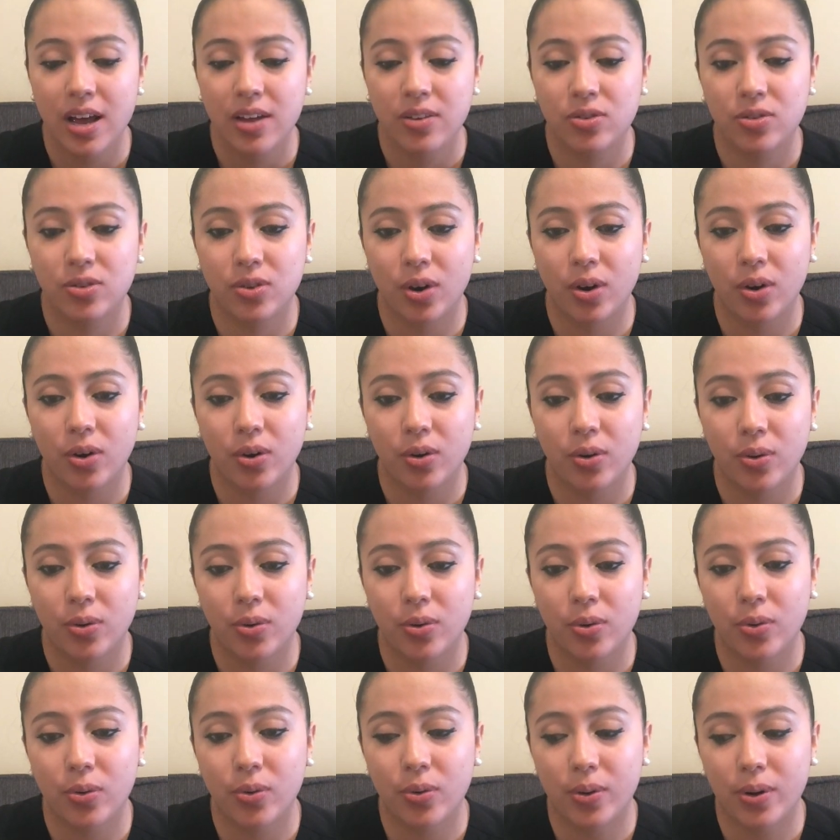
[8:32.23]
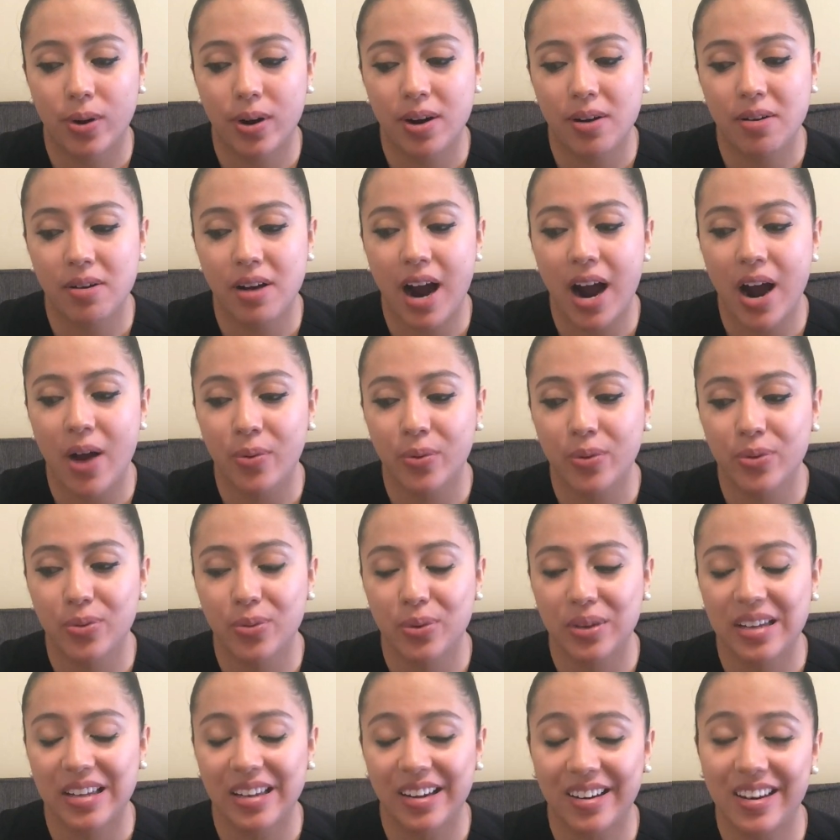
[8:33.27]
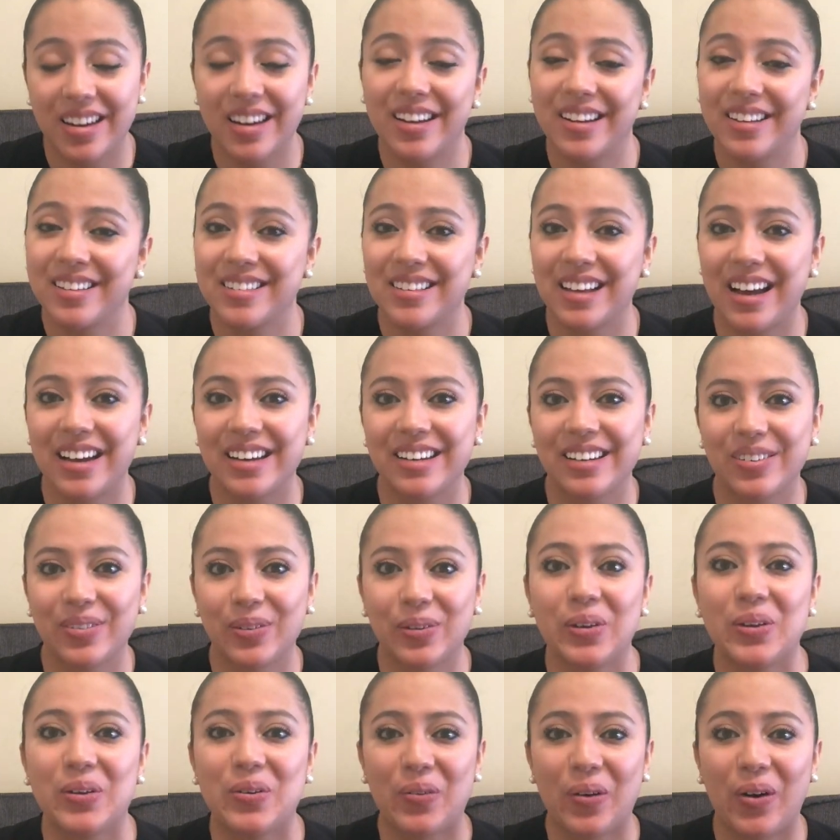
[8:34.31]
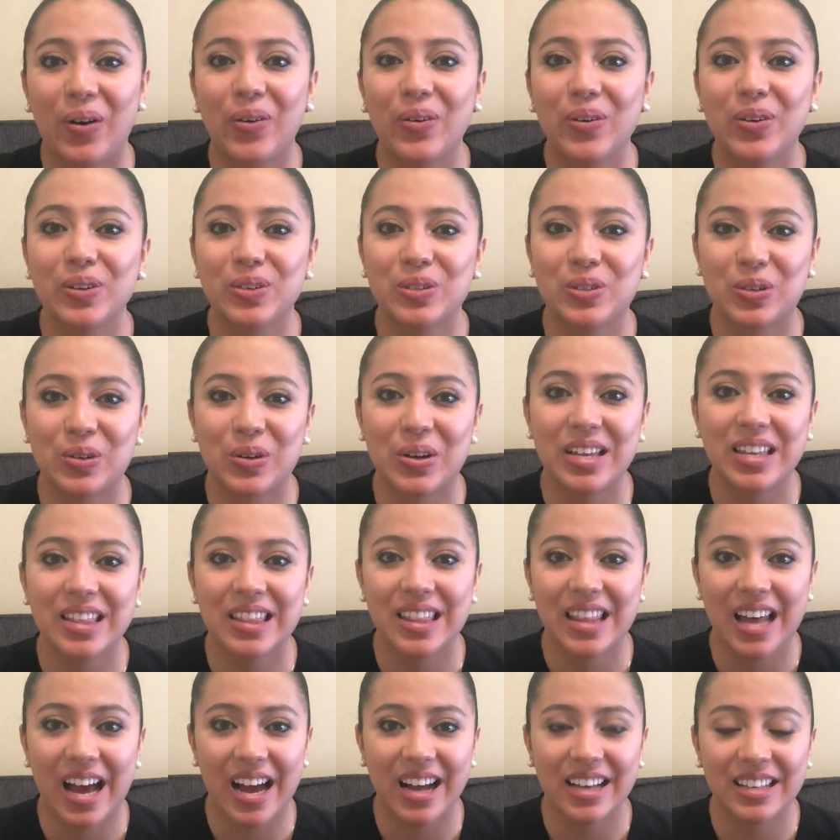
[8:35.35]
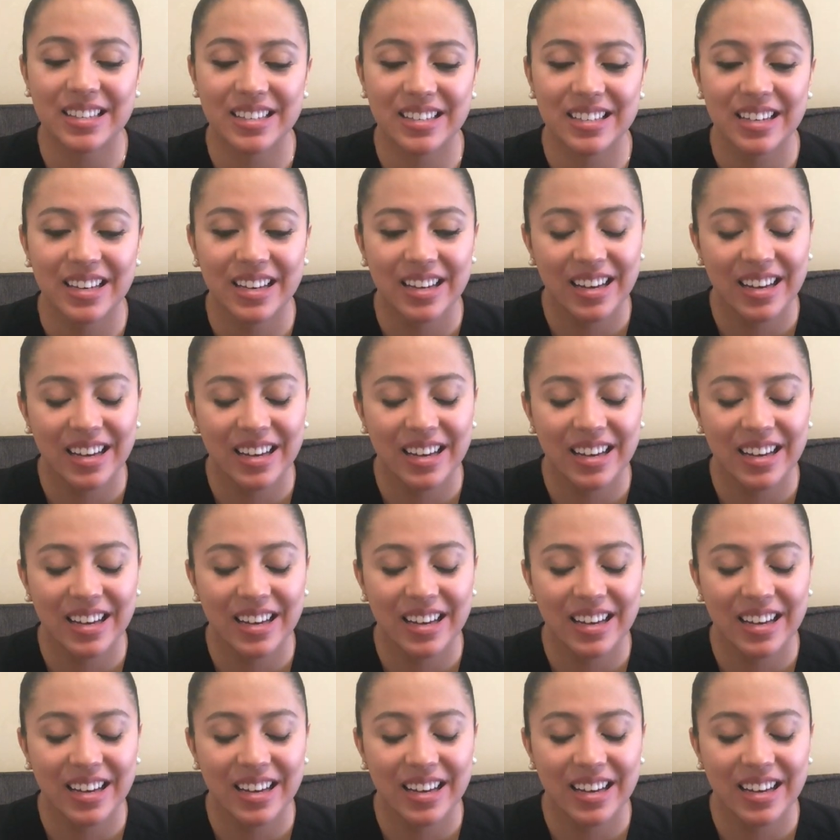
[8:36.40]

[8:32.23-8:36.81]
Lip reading: So I was really lucky because I did really well during that